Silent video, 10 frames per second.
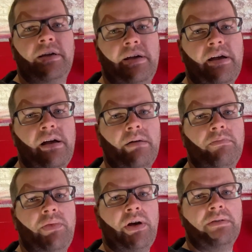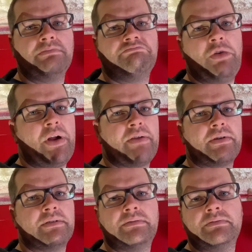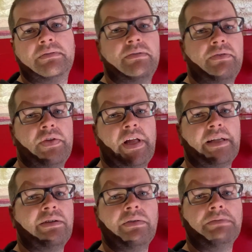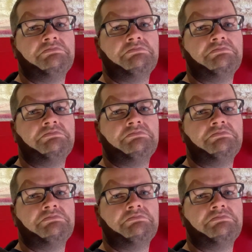But whatever I feel like doing.